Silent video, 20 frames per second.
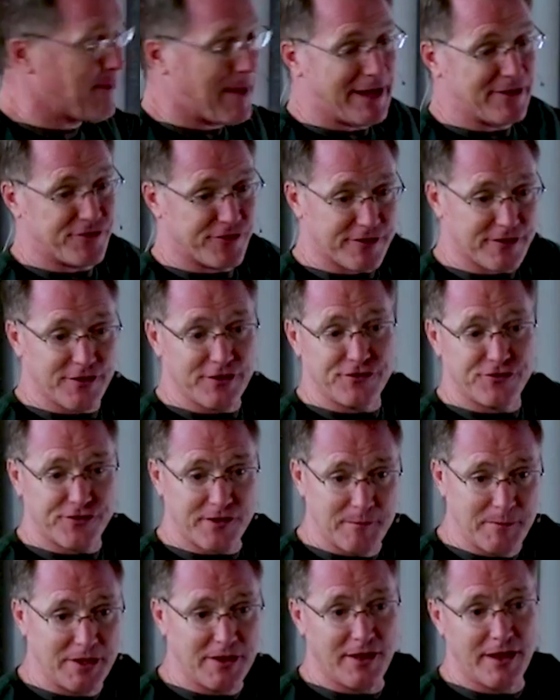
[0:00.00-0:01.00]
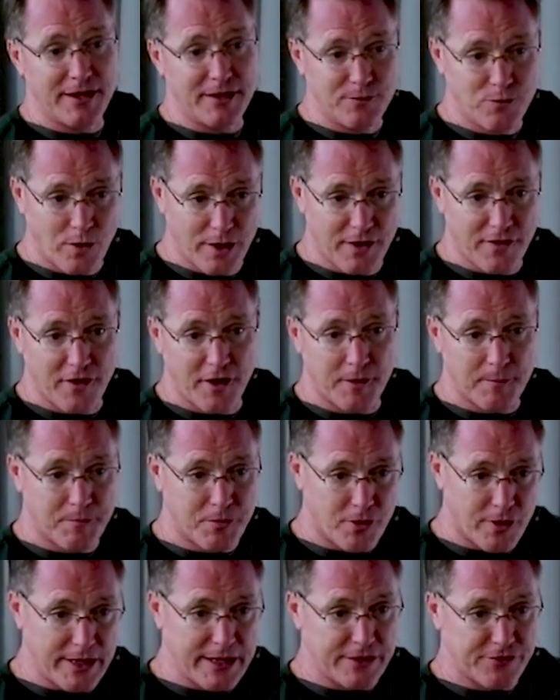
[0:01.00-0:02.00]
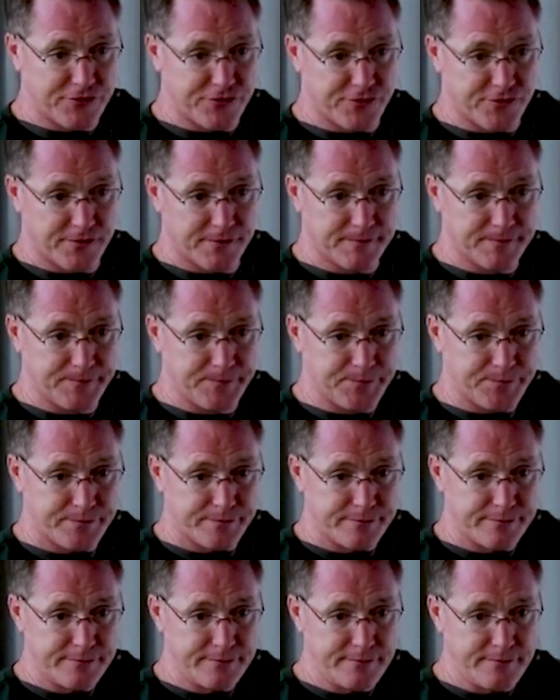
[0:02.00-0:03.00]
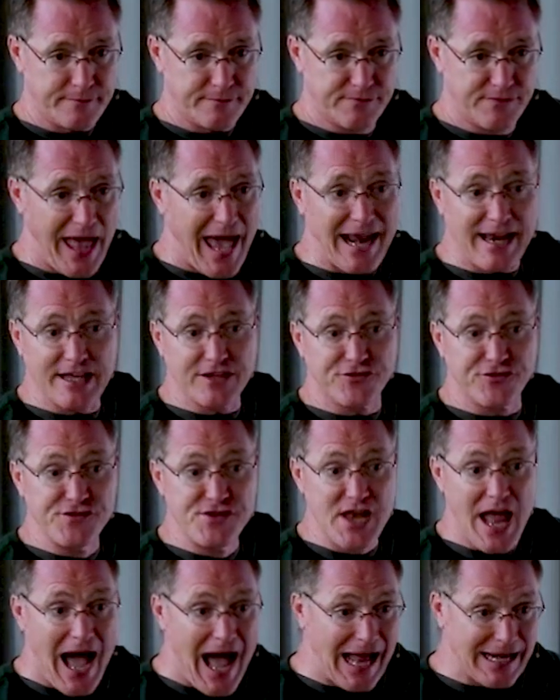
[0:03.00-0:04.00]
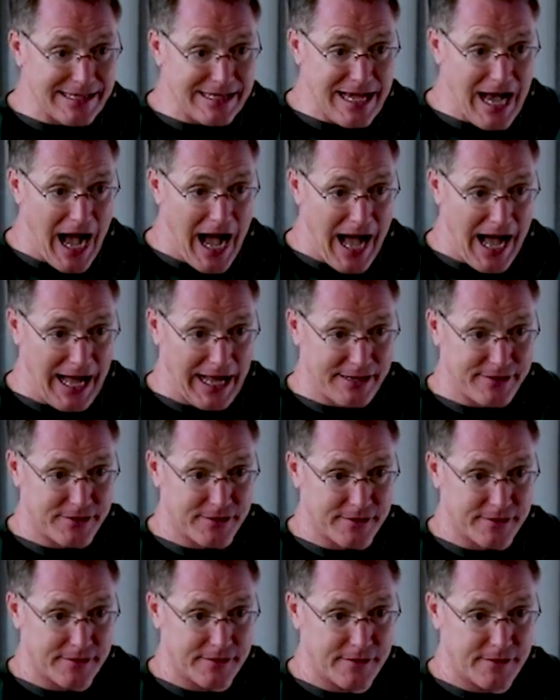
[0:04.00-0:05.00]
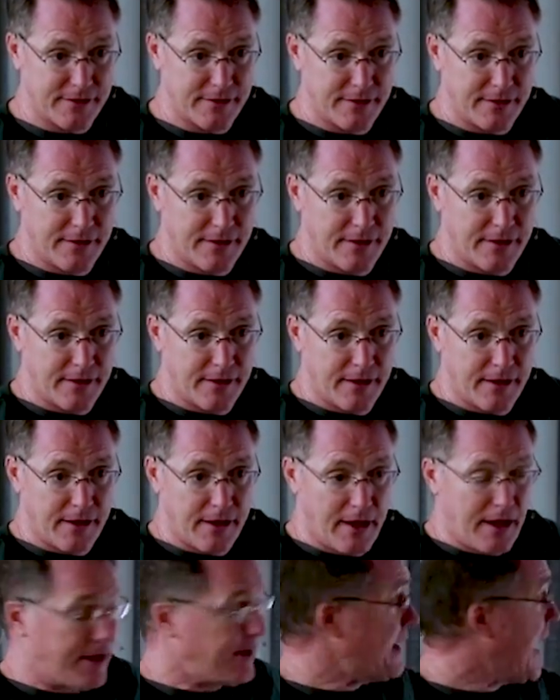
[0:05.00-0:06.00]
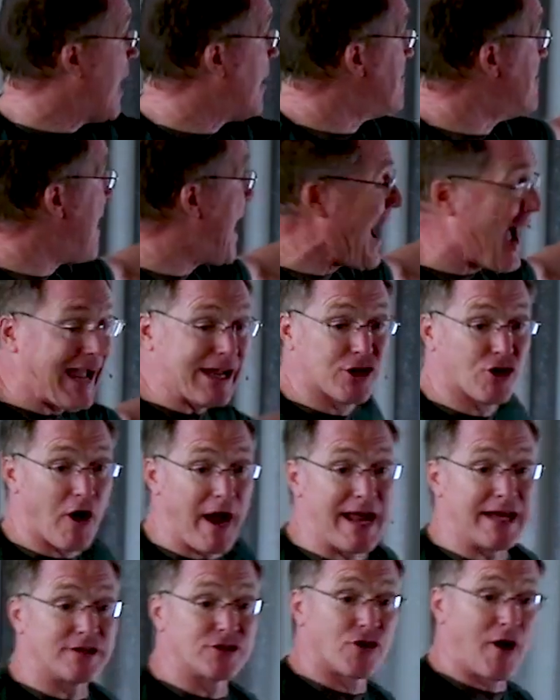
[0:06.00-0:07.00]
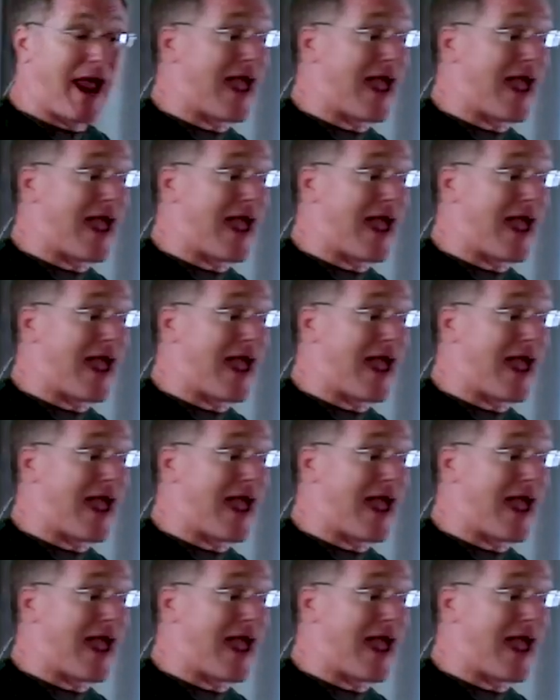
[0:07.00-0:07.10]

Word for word: they basically simulated one of their priests. That is not God. Now, my great